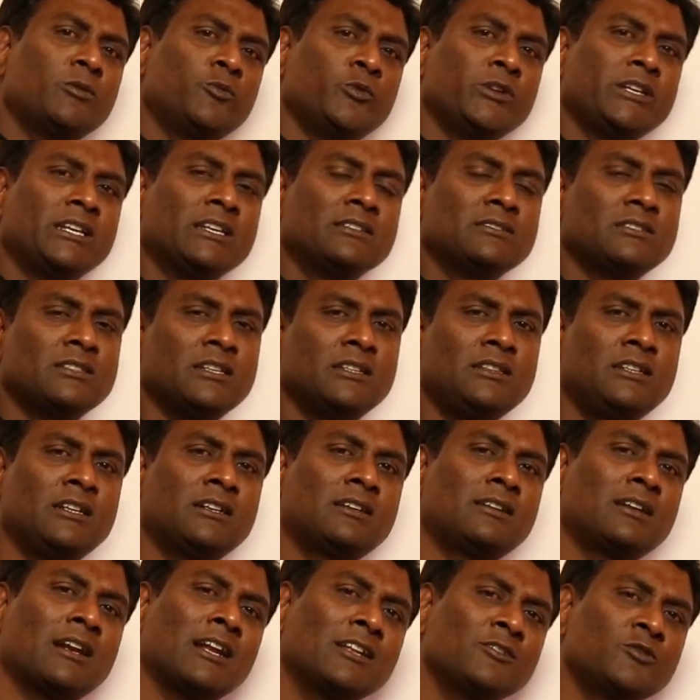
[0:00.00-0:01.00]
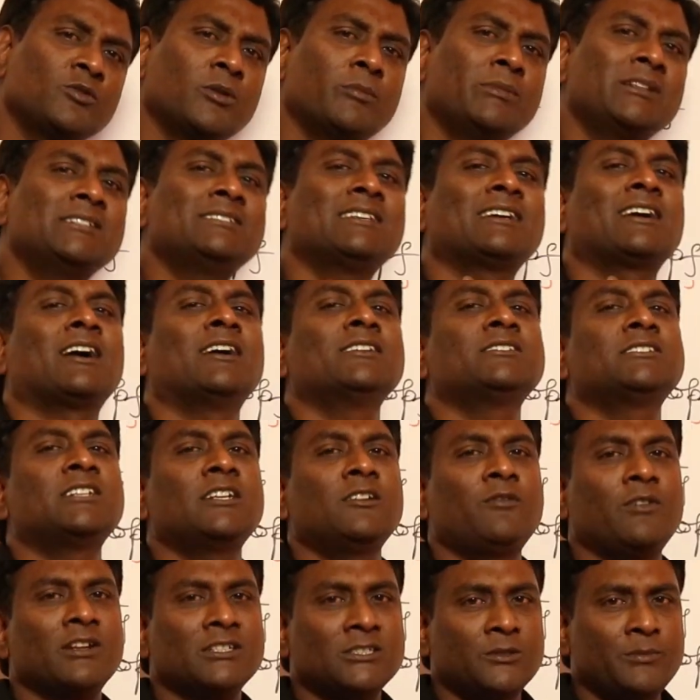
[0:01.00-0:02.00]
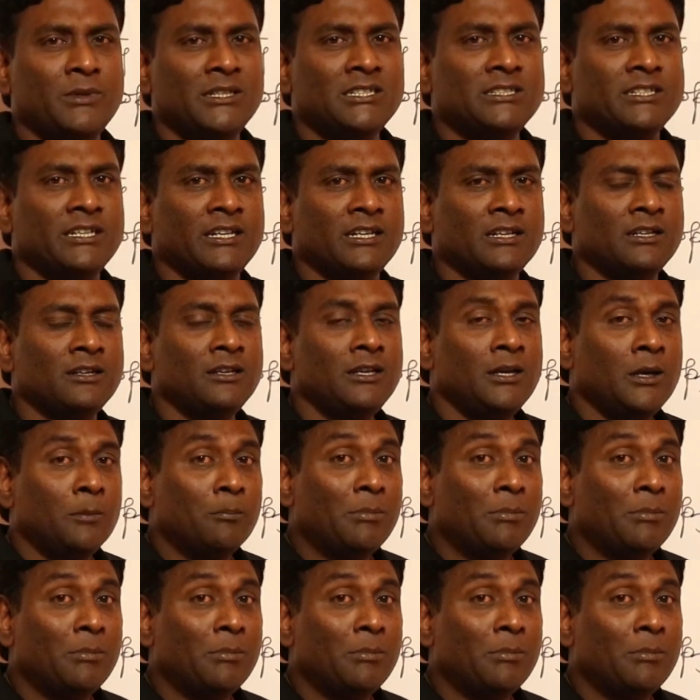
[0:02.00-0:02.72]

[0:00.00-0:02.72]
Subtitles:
we can say that transformer is a constant flux machine,